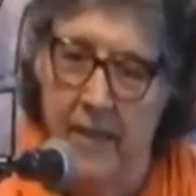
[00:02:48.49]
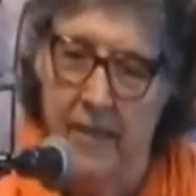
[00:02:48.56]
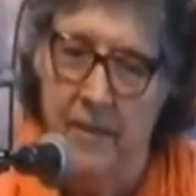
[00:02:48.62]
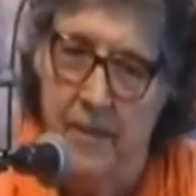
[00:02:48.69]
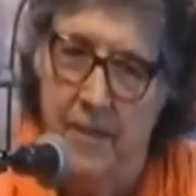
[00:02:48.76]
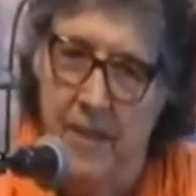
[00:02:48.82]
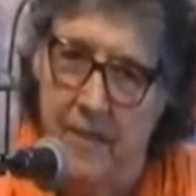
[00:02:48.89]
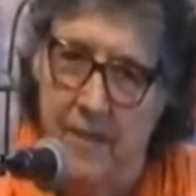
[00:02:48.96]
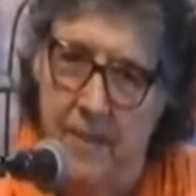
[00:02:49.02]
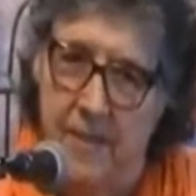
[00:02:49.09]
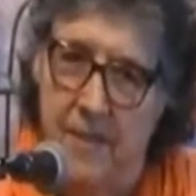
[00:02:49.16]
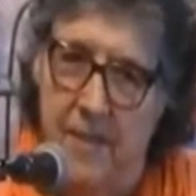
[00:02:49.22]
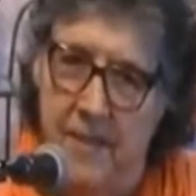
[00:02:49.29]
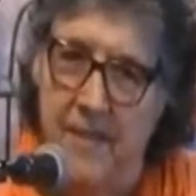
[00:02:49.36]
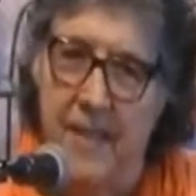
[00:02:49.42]
Since
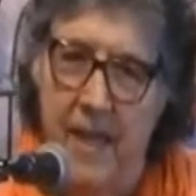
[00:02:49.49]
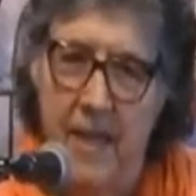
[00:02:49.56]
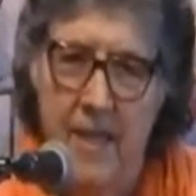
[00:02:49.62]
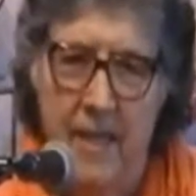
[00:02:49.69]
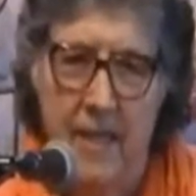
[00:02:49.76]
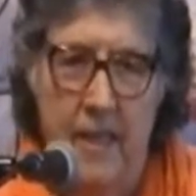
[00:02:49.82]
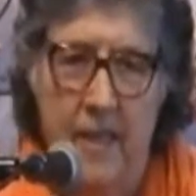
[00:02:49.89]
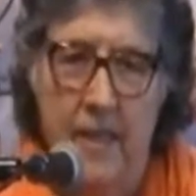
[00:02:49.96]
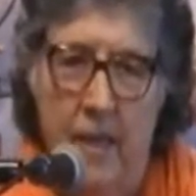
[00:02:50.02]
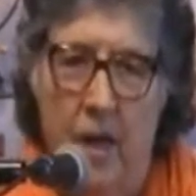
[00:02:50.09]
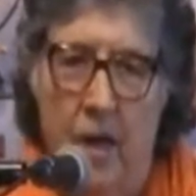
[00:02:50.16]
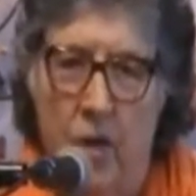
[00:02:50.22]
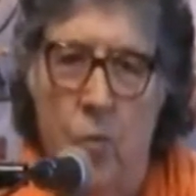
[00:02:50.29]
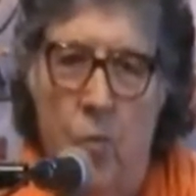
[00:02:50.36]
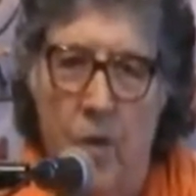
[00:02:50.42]
today,
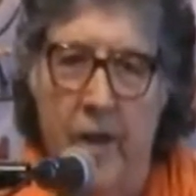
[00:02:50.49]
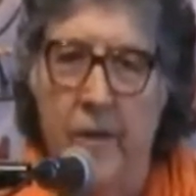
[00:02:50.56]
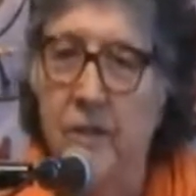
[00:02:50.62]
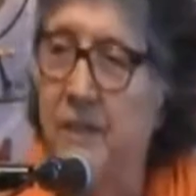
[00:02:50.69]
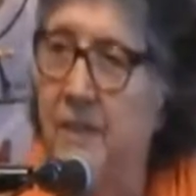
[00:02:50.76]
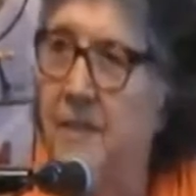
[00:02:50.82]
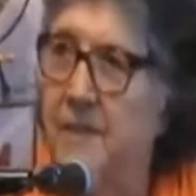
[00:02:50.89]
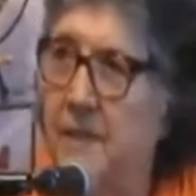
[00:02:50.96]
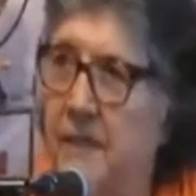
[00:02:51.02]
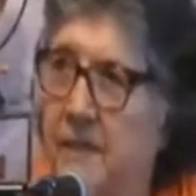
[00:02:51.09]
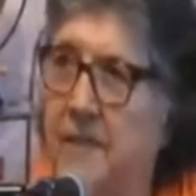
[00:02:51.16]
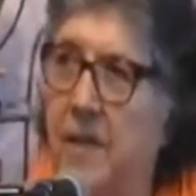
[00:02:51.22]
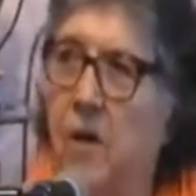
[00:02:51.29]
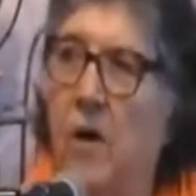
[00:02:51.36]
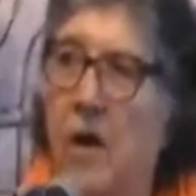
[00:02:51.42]
awareness is
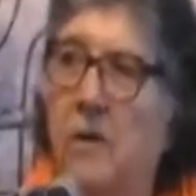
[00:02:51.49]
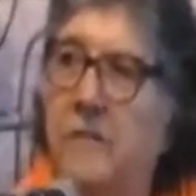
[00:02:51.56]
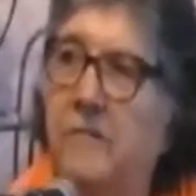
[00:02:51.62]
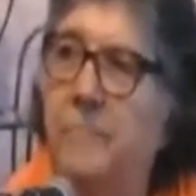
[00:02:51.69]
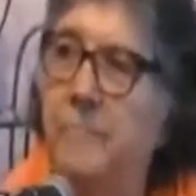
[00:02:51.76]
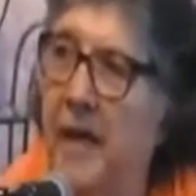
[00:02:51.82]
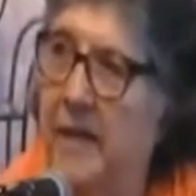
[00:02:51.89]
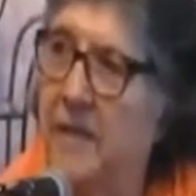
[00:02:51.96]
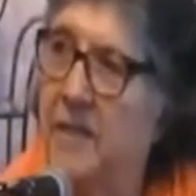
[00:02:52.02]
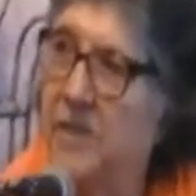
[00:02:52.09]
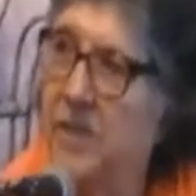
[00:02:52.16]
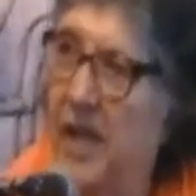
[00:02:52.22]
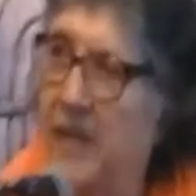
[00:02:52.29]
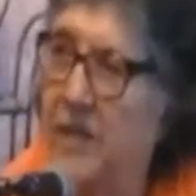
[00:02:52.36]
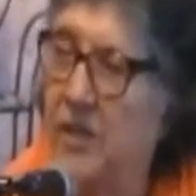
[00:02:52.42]
the art of
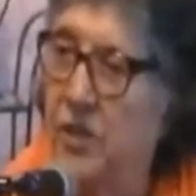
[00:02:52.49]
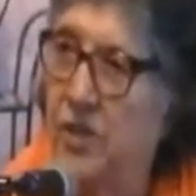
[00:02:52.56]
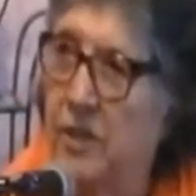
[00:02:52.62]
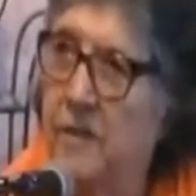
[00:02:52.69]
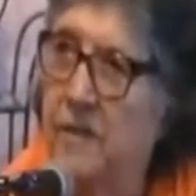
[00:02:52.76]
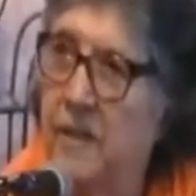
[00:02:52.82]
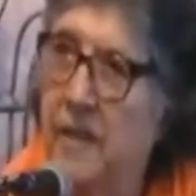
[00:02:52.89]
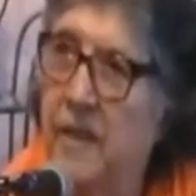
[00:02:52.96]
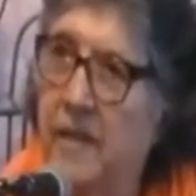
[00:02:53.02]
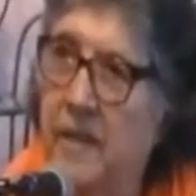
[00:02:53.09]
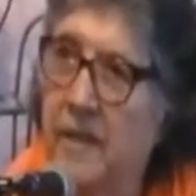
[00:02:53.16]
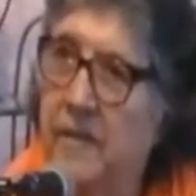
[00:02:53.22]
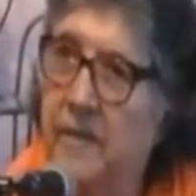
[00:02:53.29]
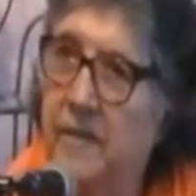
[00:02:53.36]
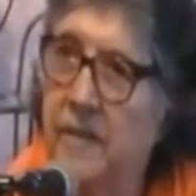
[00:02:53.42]
meditation,
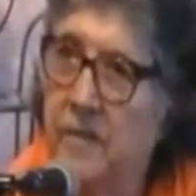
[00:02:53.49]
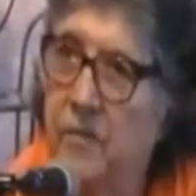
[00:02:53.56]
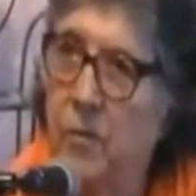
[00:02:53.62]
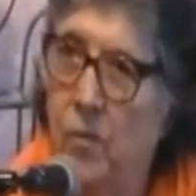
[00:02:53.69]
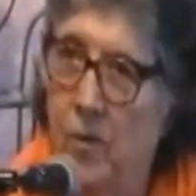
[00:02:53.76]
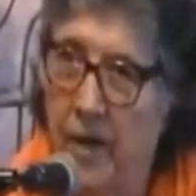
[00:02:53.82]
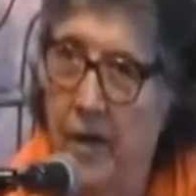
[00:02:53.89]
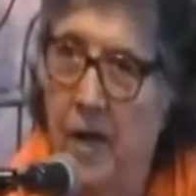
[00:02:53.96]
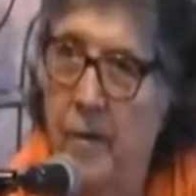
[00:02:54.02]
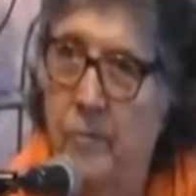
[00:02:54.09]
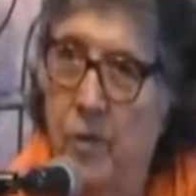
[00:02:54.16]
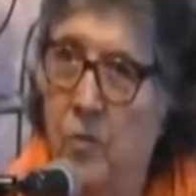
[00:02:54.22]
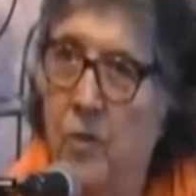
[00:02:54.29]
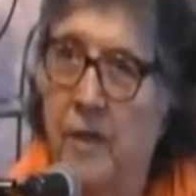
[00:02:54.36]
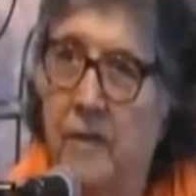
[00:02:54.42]
is what I'm
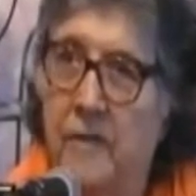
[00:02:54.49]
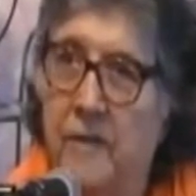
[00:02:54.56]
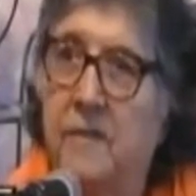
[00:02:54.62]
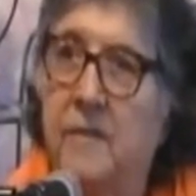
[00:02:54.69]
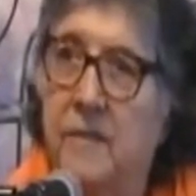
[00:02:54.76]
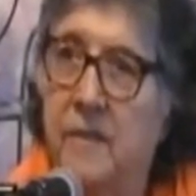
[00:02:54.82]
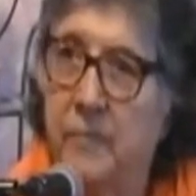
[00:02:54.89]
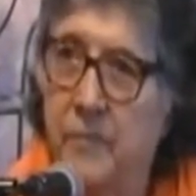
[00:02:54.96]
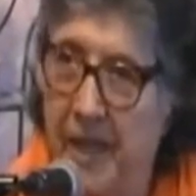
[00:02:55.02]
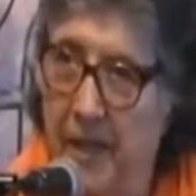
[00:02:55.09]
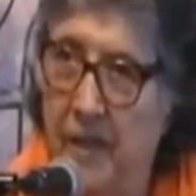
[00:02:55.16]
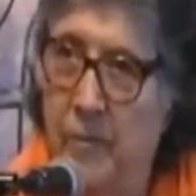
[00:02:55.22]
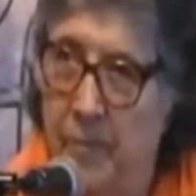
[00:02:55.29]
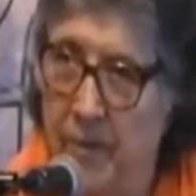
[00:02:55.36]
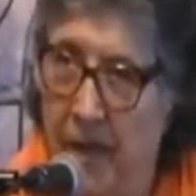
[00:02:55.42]
going to speak
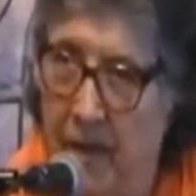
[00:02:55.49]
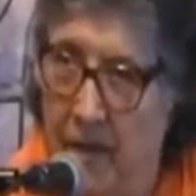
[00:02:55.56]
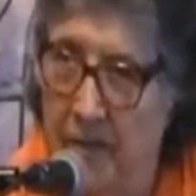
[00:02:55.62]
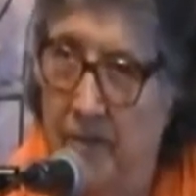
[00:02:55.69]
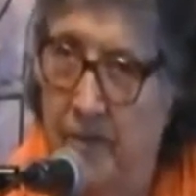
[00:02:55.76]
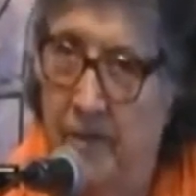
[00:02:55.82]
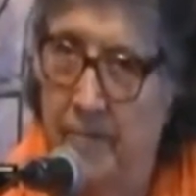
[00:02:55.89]
about.